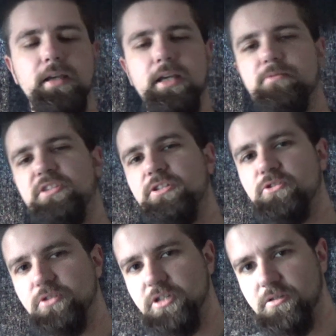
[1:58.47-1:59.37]
It was
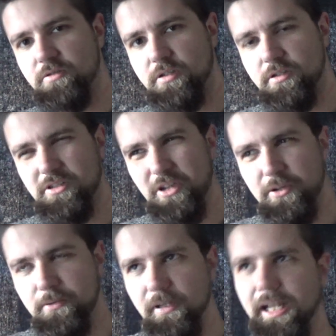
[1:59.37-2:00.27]
introduced
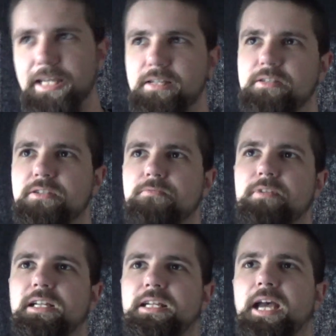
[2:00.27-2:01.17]
too late to
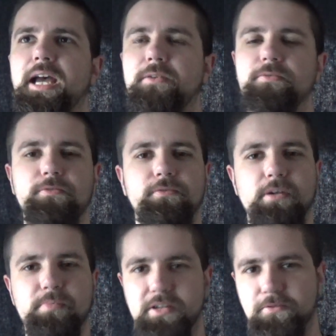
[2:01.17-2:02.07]
really have a
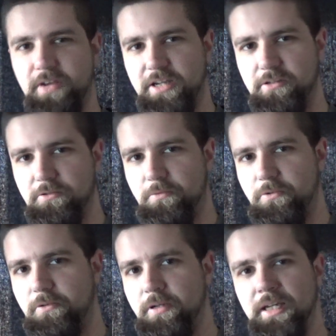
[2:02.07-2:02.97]
big effect on the
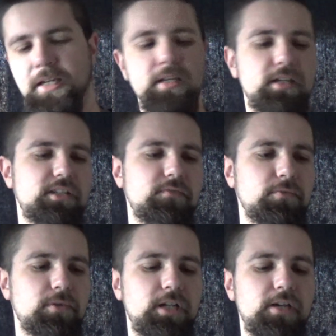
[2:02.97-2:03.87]
war, as
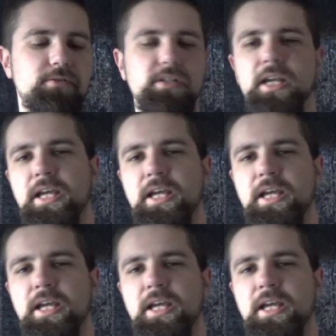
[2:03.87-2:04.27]
everyone knows,